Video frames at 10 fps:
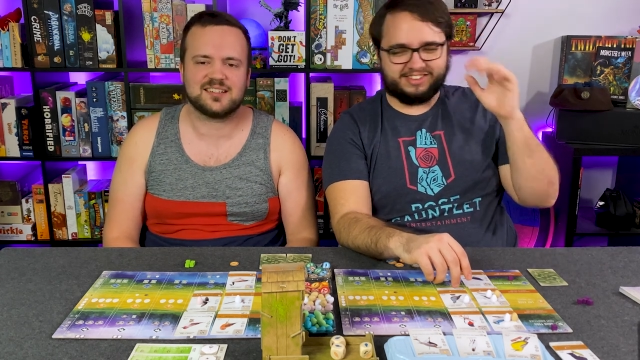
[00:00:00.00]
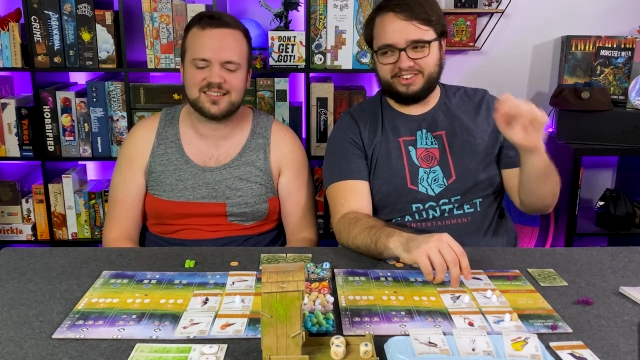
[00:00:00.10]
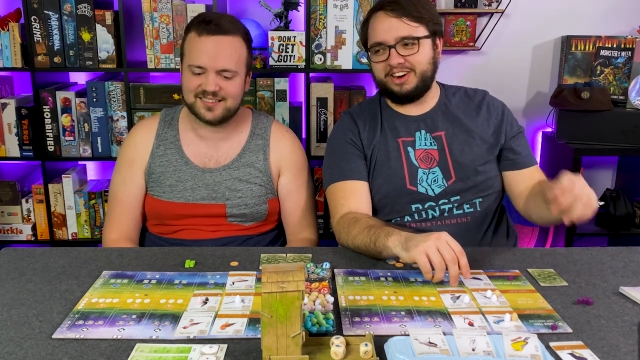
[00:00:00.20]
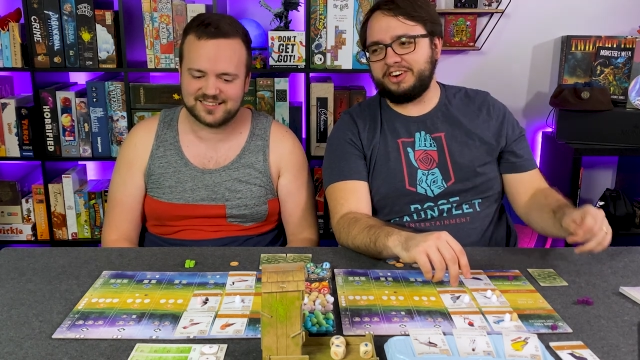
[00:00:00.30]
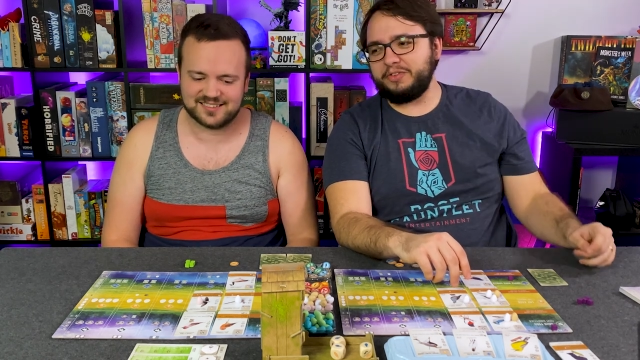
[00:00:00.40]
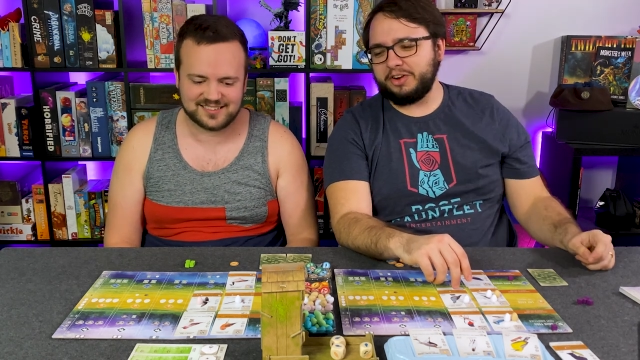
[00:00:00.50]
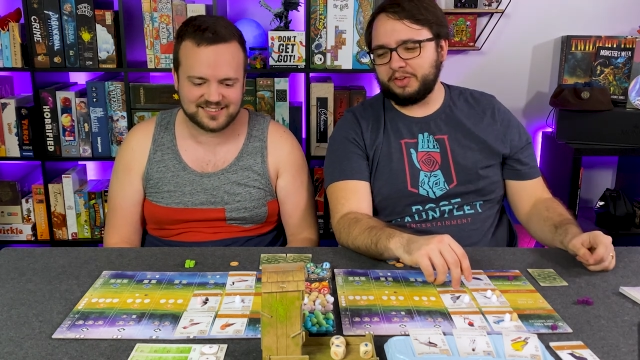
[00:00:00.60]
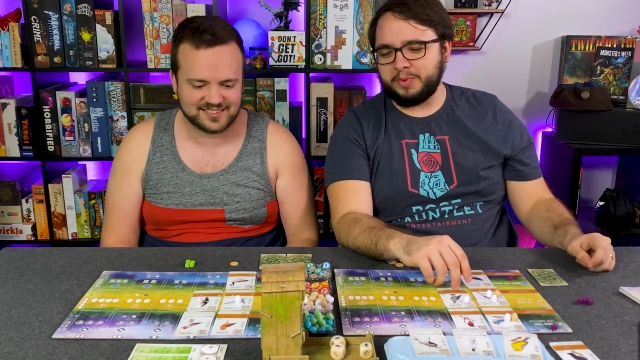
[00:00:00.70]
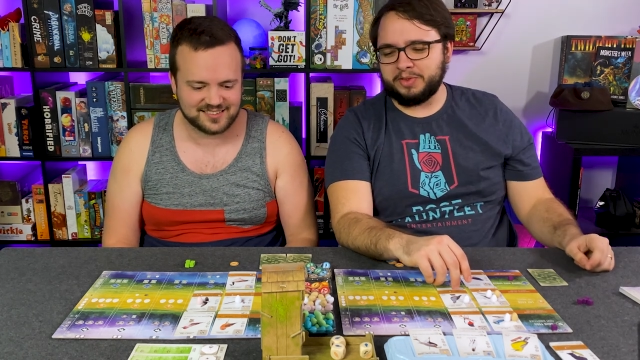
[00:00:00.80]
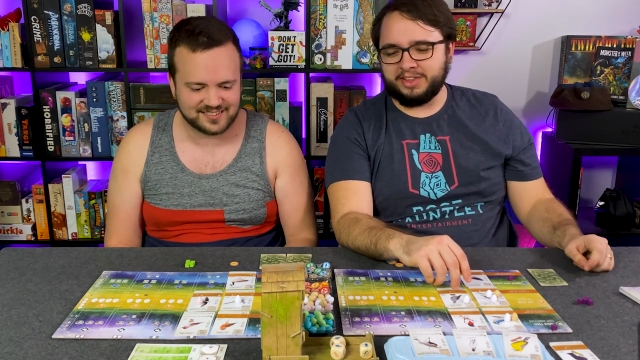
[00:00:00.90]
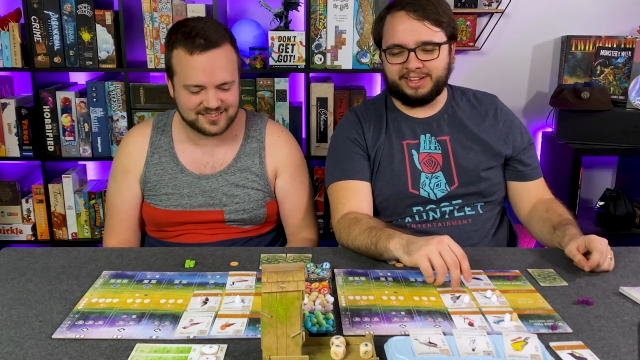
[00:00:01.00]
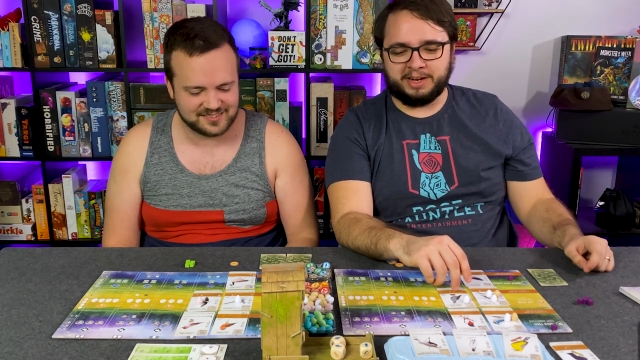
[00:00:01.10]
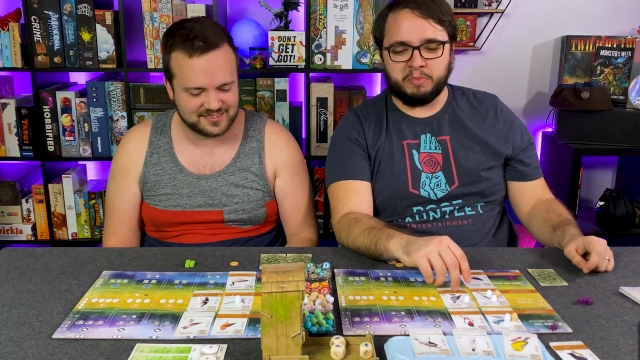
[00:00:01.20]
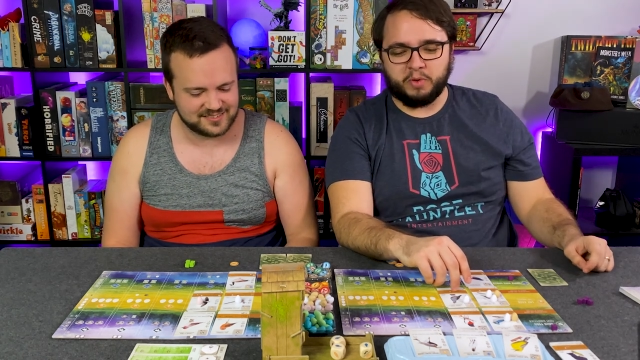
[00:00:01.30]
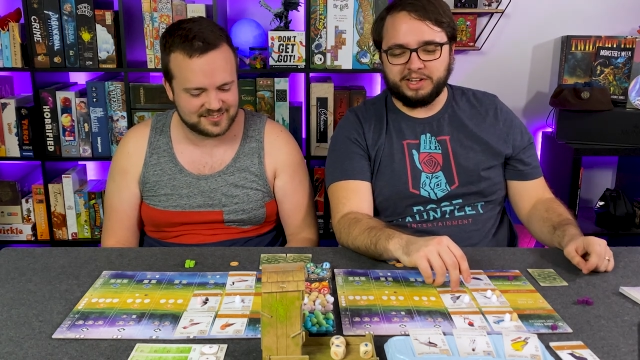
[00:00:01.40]
Speaker 1: slur- are you one of those people that think like
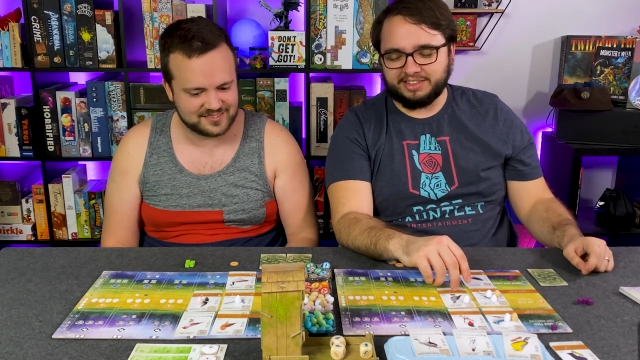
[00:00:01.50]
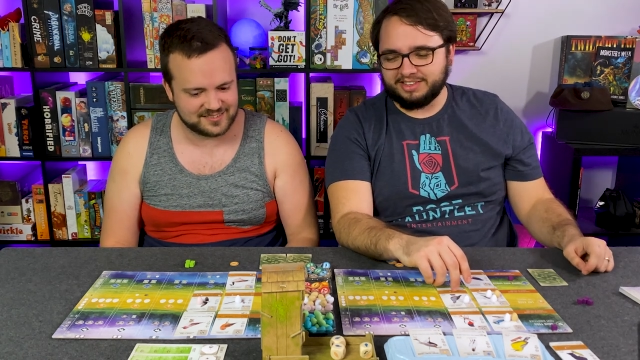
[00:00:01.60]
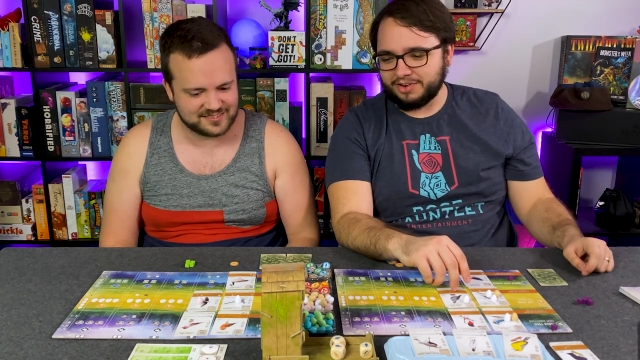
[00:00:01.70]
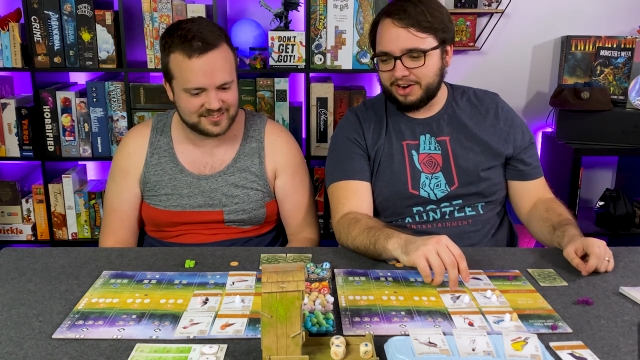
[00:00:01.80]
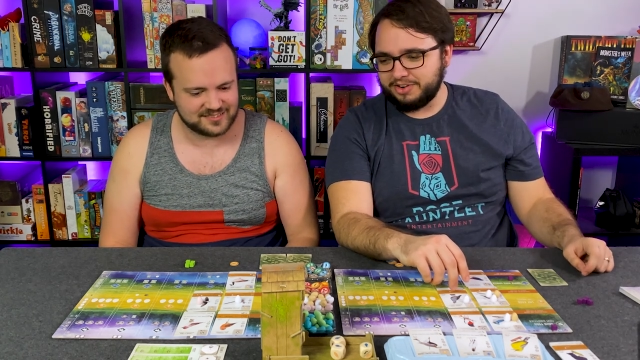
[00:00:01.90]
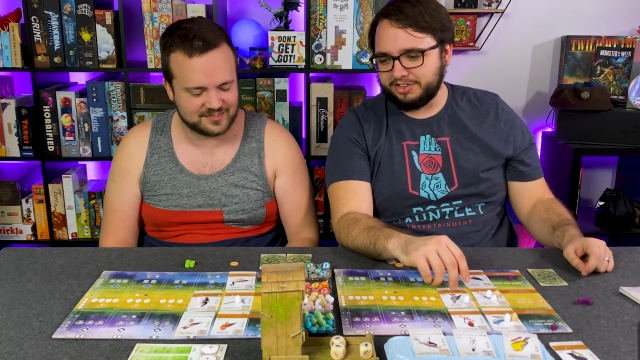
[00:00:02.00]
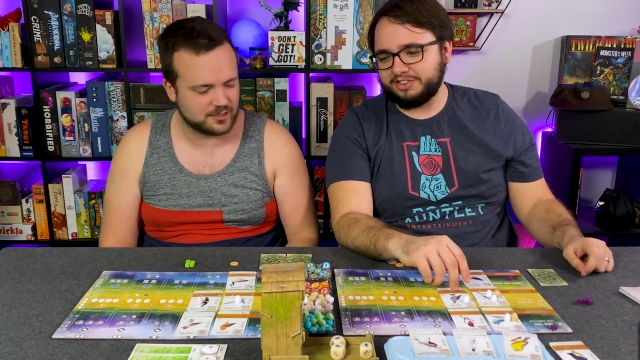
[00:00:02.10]
moist is gross?